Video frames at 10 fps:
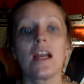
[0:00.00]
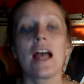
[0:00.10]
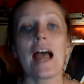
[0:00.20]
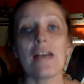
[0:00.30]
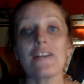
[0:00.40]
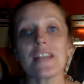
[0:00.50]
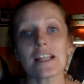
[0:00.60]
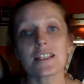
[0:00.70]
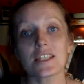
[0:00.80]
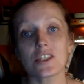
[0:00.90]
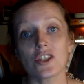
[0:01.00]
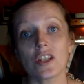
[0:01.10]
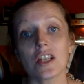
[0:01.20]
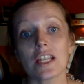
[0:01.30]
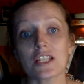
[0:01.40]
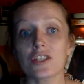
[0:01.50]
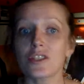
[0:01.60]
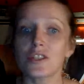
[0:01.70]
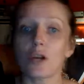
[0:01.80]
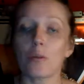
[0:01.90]
Having access to the lecture
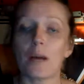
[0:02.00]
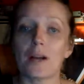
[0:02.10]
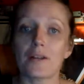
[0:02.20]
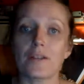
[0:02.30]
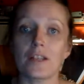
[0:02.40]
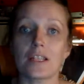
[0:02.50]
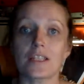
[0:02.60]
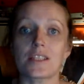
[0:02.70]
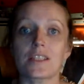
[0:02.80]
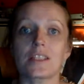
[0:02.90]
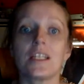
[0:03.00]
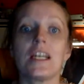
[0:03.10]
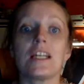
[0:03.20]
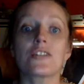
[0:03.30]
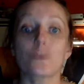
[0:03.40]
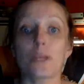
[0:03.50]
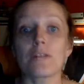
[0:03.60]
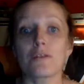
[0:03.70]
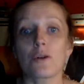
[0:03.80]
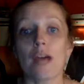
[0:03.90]
style part of the lesson
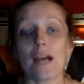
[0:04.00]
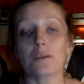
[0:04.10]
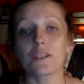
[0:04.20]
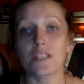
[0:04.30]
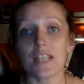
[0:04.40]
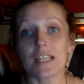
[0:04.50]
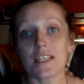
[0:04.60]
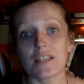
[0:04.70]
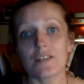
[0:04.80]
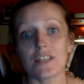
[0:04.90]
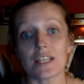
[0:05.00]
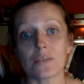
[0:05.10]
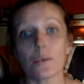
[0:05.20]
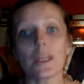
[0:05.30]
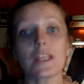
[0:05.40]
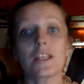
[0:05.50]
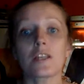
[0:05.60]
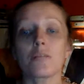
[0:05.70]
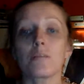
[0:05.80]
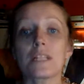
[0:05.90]
24 hours a day, 7 days a week
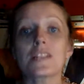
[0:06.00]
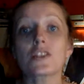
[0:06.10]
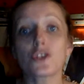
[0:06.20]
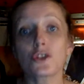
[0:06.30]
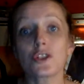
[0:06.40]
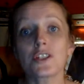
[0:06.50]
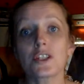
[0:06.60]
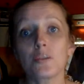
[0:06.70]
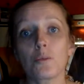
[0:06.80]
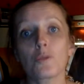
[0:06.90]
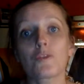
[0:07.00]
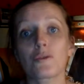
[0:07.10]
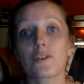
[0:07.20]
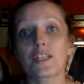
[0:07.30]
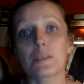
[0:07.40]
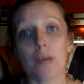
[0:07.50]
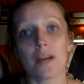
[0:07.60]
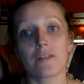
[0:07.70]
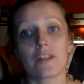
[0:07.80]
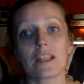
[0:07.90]
means that students can move through this
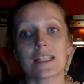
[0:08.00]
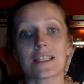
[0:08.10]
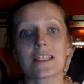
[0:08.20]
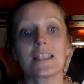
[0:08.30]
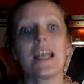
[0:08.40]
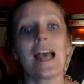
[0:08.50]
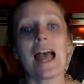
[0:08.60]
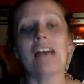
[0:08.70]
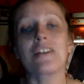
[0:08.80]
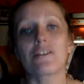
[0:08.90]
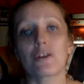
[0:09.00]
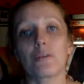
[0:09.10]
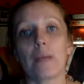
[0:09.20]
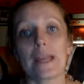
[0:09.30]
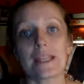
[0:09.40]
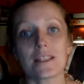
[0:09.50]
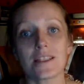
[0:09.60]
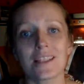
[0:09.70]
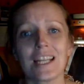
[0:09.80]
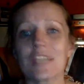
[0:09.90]
part of the lesson at their own
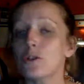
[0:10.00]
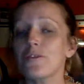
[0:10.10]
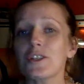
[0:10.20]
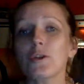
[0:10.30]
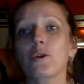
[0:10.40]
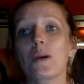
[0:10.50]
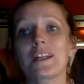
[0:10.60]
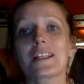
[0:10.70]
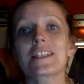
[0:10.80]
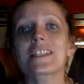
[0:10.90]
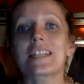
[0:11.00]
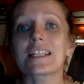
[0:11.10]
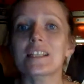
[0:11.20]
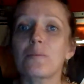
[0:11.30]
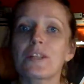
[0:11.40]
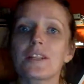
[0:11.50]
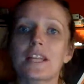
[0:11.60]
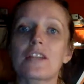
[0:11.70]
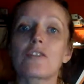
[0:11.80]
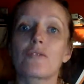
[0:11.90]
pace. So if they don't quite understand something,
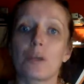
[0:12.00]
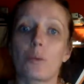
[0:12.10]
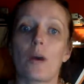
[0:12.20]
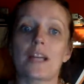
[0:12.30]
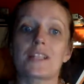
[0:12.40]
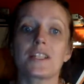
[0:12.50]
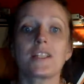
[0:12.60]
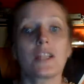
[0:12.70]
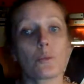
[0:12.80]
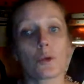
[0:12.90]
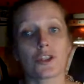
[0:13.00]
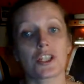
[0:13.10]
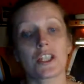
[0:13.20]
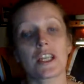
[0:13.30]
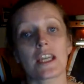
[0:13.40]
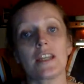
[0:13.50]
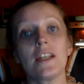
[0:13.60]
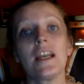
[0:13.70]
they can rewind it and watch it again.